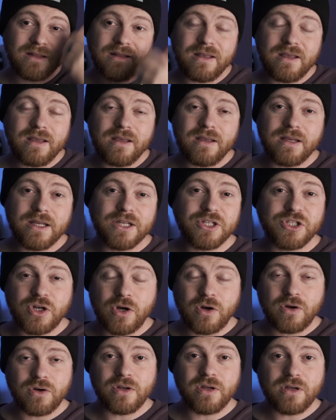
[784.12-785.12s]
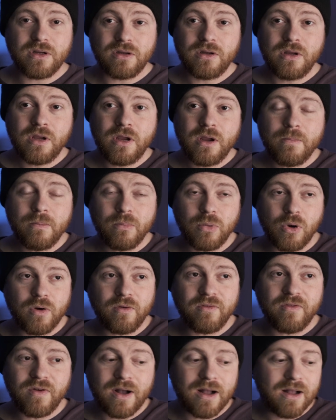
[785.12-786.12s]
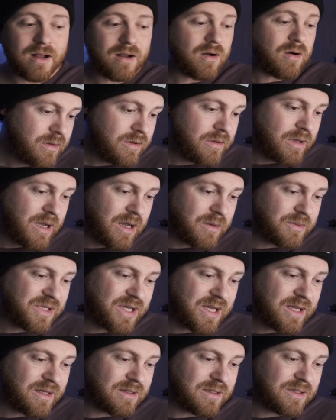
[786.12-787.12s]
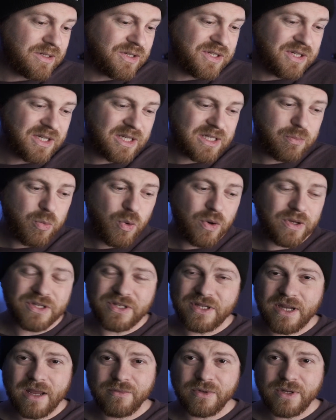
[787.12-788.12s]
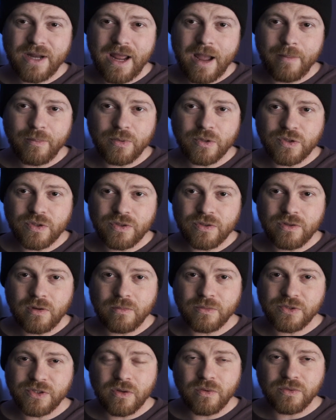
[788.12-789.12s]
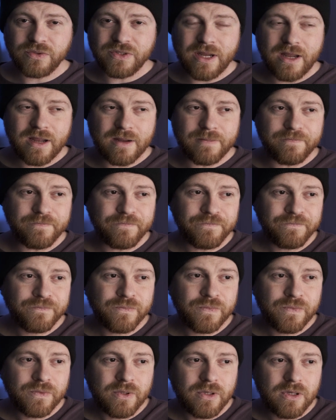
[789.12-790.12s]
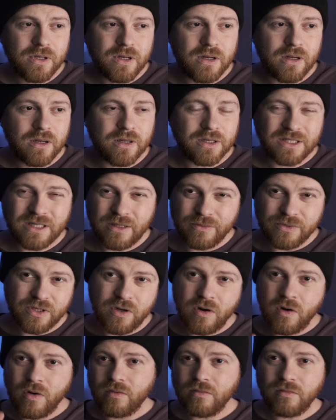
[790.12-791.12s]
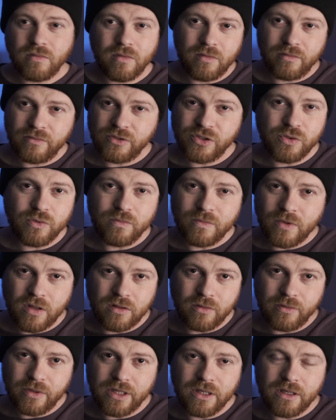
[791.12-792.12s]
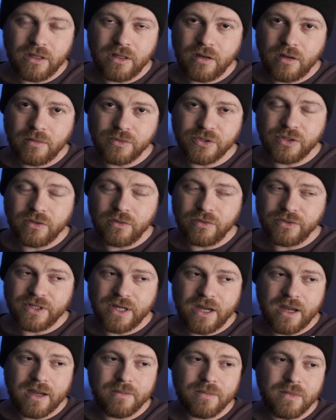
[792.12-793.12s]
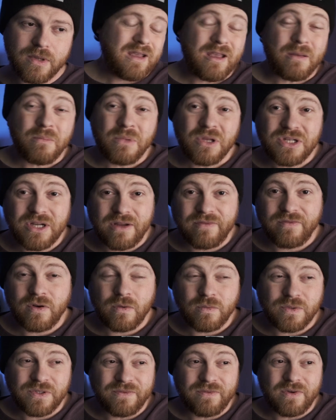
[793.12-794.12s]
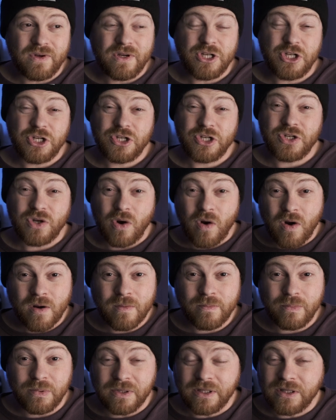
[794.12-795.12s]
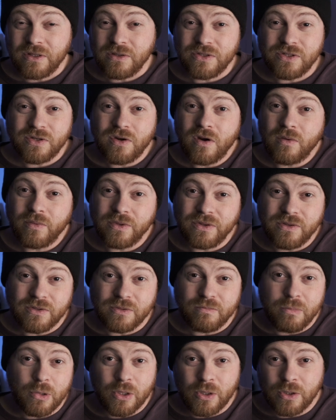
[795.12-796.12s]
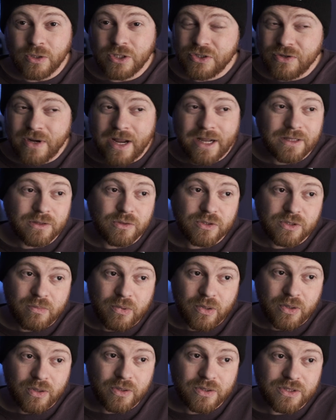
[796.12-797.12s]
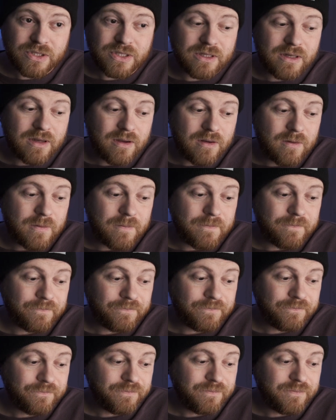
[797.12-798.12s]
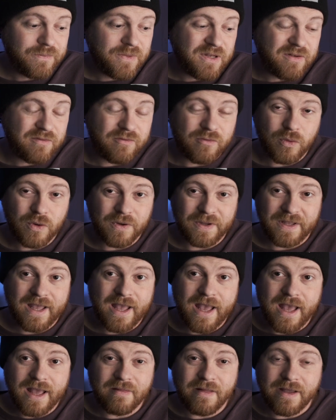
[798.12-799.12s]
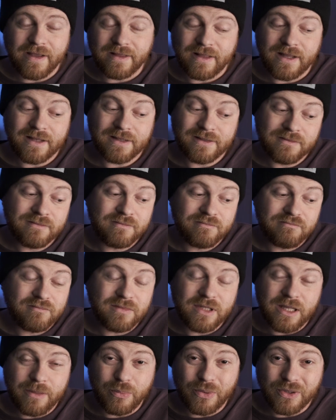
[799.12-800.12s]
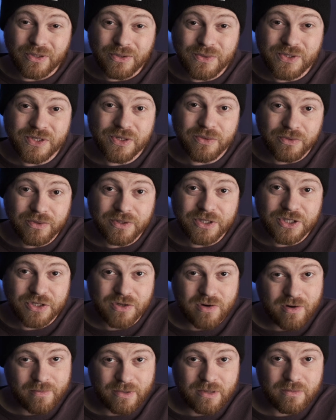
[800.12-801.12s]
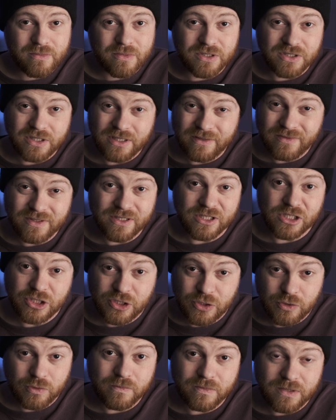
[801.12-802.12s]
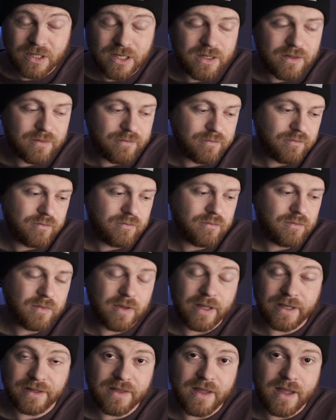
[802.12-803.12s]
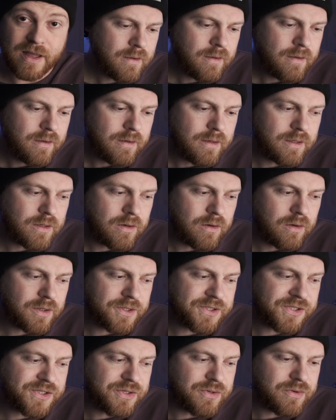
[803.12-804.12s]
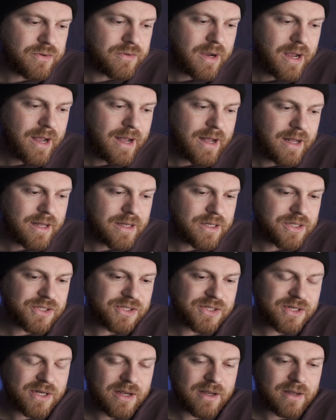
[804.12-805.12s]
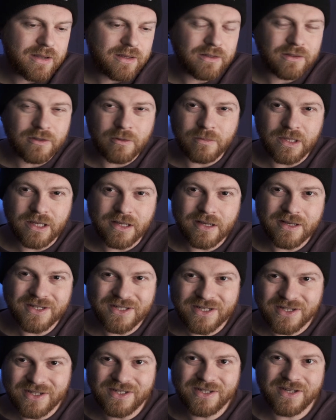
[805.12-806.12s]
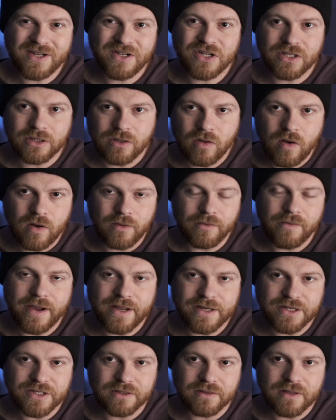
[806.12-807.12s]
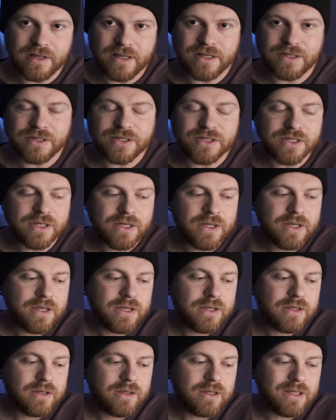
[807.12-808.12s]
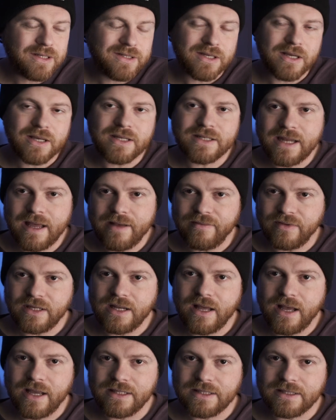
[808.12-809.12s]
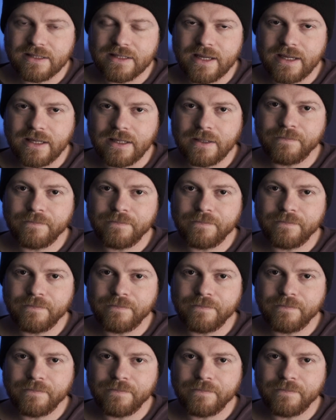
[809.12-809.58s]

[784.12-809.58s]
the Eterna profile. I was at 6.7 aperture almost the whole time, because I was zoomed all the way in almost the whole time. Image I felt was very sharp, like you saw with those birds, tracking those birds in 4K, like that. It produced a really sharp image, even zoomed in like that. It also has, because it's such a long range lens, it does have a nice like